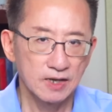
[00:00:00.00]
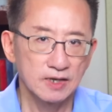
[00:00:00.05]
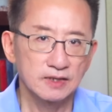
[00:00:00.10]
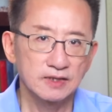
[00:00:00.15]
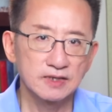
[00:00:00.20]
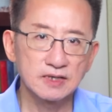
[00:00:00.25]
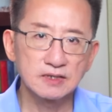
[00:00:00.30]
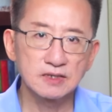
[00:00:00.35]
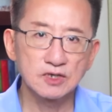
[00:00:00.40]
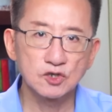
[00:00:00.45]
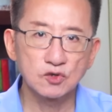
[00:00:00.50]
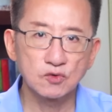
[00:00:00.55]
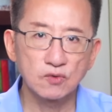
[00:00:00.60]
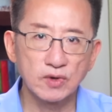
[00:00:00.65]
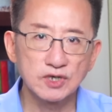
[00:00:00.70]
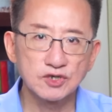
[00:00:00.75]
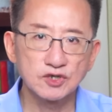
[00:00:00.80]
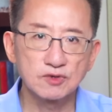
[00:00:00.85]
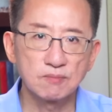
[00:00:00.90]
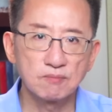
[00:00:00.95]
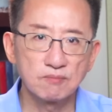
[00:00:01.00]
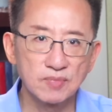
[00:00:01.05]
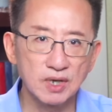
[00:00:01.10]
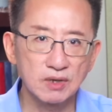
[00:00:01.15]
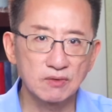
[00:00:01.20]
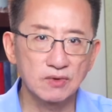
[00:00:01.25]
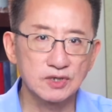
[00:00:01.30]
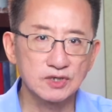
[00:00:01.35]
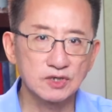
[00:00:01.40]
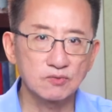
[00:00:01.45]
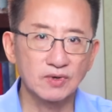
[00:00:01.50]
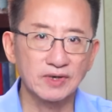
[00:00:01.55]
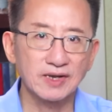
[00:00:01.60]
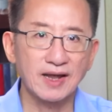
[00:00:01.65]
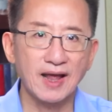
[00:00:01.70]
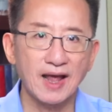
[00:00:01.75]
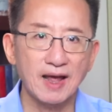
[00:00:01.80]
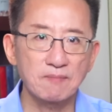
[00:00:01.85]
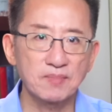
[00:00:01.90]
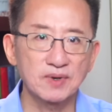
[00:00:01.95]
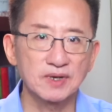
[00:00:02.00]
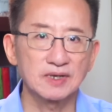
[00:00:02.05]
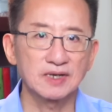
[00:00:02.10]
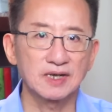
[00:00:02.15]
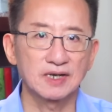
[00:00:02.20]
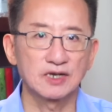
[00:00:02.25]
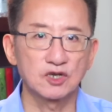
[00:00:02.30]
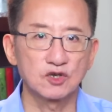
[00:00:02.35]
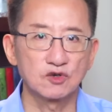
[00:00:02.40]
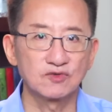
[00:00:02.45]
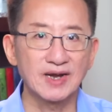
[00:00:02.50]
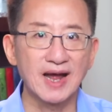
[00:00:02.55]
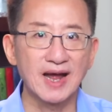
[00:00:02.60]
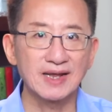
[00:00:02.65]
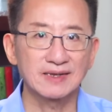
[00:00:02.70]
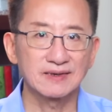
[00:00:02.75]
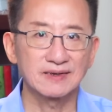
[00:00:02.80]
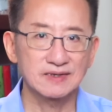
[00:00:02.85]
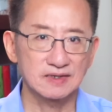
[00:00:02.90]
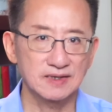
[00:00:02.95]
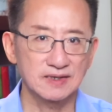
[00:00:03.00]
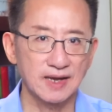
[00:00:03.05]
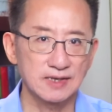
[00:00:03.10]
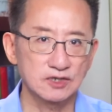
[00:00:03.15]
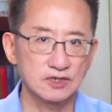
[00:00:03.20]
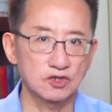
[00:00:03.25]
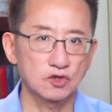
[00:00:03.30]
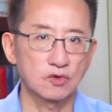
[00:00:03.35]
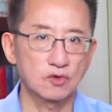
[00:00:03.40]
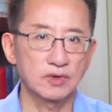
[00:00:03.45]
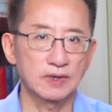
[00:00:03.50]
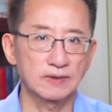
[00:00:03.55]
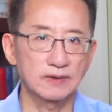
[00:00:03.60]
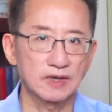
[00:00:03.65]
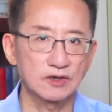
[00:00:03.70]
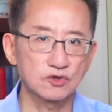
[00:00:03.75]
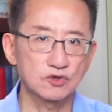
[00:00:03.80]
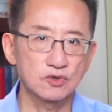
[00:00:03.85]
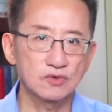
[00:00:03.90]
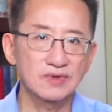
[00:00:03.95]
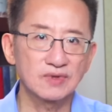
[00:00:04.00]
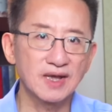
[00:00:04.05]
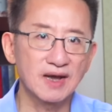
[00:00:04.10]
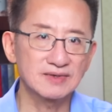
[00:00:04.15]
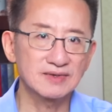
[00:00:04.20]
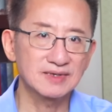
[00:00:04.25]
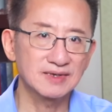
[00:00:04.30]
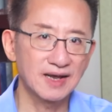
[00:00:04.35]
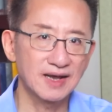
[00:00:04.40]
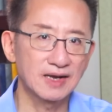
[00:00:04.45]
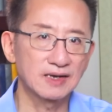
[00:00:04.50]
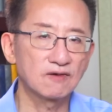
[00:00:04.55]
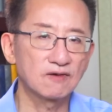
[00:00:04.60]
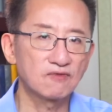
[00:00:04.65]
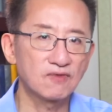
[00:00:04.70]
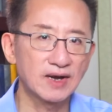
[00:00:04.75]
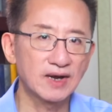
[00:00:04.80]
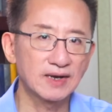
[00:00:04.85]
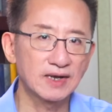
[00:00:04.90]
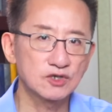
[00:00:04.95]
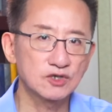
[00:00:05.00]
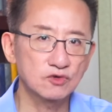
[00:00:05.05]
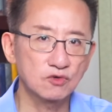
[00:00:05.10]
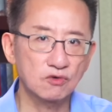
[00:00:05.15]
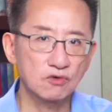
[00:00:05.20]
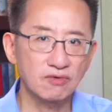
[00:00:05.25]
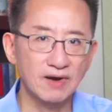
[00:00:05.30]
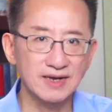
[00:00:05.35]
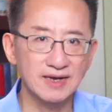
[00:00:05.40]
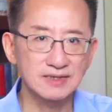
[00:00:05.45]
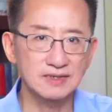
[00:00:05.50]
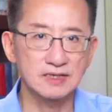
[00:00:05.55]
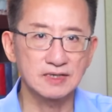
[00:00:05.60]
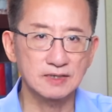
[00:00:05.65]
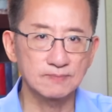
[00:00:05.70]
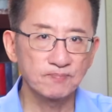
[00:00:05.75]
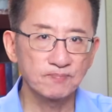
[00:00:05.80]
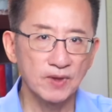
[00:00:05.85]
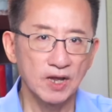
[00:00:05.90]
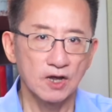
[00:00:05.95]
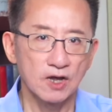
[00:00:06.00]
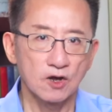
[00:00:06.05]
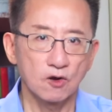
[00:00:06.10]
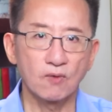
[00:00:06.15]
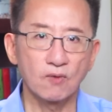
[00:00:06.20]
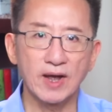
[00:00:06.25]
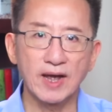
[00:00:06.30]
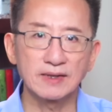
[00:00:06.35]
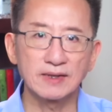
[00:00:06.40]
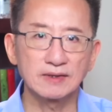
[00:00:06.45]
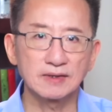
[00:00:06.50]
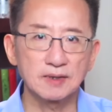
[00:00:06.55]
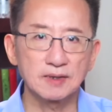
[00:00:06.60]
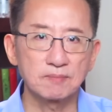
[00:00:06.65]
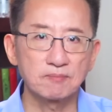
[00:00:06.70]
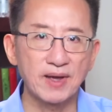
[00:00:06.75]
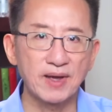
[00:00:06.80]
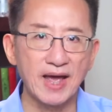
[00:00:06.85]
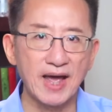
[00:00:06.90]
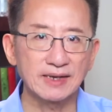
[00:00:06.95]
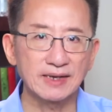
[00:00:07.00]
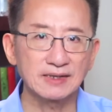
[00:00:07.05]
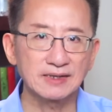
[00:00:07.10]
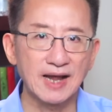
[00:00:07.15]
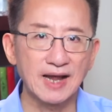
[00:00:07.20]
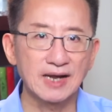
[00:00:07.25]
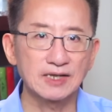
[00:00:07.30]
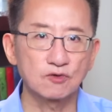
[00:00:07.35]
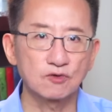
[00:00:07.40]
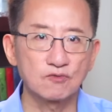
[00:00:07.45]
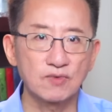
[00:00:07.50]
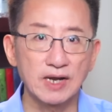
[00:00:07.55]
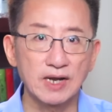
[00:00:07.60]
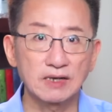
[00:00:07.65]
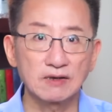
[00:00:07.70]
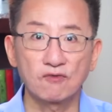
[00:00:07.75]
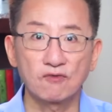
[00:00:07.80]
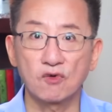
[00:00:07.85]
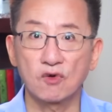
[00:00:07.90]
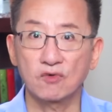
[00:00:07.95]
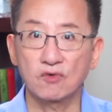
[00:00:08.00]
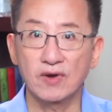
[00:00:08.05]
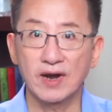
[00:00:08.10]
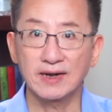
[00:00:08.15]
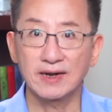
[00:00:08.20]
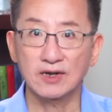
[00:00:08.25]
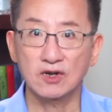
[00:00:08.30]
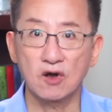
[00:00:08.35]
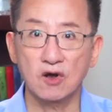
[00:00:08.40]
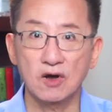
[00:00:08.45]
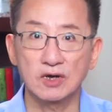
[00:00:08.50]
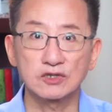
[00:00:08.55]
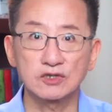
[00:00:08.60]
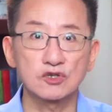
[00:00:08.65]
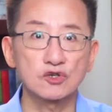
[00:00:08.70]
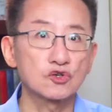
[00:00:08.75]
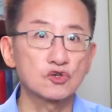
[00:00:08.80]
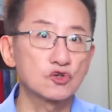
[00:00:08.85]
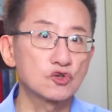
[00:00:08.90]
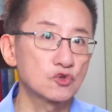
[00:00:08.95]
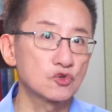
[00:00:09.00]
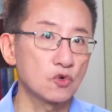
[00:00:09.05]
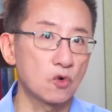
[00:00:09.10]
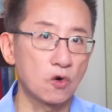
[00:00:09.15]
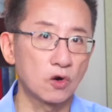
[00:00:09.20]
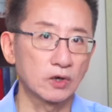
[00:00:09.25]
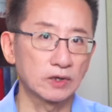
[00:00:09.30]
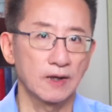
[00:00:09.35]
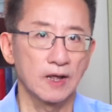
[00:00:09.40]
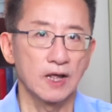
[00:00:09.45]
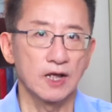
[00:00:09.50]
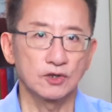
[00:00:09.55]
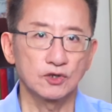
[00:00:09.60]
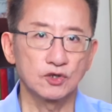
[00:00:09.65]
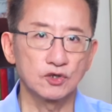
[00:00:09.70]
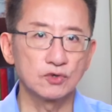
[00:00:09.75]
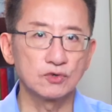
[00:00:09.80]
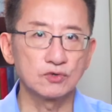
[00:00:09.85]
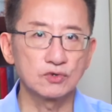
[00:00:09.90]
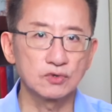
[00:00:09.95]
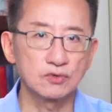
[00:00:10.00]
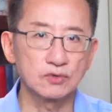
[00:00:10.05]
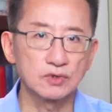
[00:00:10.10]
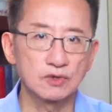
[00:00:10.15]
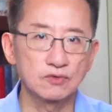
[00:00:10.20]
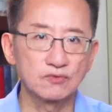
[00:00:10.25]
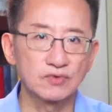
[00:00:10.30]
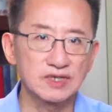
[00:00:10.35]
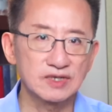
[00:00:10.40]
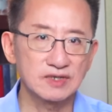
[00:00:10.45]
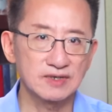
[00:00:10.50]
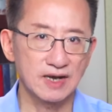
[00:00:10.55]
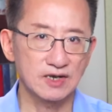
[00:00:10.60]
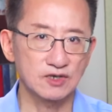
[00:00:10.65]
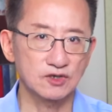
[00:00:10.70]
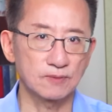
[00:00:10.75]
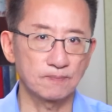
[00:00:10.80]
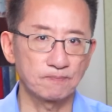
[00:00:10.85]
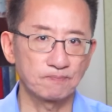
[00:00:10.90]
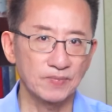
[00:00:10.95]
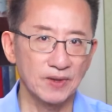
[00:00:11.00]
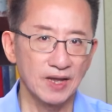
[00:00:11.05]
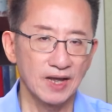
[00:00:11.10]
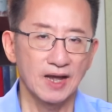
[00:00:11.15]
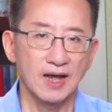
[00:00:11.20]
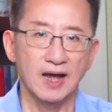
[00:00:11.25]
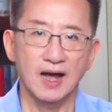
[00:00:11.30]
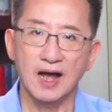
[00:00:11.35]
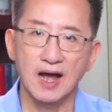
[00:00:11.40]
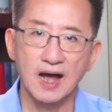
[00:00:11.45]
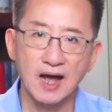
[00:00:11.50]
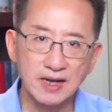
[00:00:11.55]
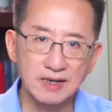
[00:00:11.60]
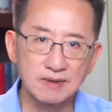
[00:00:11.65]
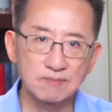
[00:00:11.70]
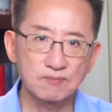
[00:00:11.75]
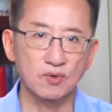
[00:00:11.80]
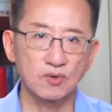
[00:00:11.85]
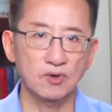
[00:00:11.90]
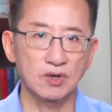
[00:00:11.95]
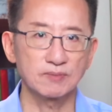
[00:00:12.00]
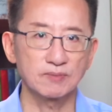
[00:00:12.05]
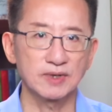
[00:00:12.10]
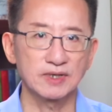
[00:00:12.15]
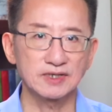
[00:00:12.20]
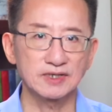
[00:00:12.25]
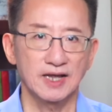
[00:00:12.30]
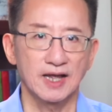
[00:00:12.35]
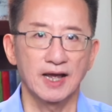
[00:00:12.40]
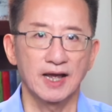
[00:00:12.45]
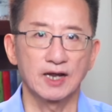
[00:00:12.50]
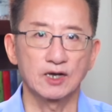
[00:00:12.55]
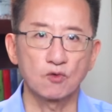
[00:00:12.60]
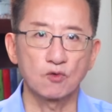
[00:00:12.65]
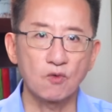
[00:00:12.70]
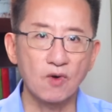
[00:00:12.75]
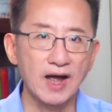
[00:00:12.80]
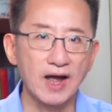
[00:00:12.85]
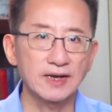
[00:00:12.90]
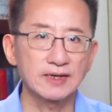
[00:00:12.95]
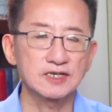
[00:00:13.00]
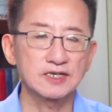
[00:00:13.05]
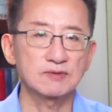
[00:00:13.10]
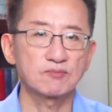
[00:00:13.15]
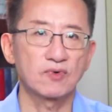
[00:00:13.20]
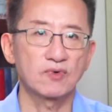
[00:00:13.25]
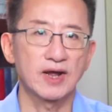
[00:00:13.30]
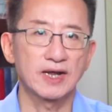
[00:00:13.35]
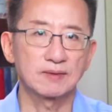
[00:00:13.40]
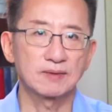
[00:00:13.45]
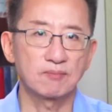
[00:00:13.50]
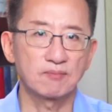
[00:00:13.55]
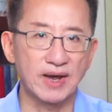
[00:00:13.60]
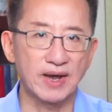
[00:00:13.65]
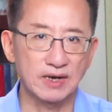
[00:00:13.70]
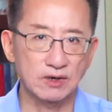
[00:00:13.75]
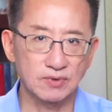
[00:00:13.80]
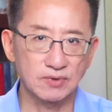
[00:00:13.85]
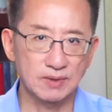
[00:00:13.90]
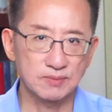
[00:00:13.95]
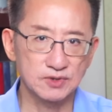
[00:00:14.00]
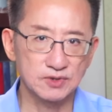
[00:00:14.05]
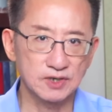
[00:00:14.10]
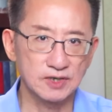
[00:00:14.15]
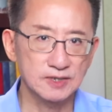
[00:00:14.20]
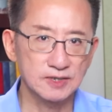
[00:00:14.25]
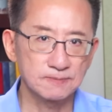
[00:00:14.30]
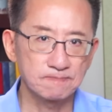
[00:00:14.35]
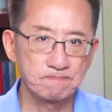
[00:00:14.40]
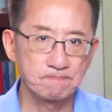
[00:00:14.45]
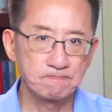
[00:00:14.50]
This situation mirrors what happened in the United States during the 2008 financial crisis, when the bad debt rate for credit cards soared due to the recession, high employment, and widespread bankruptcies.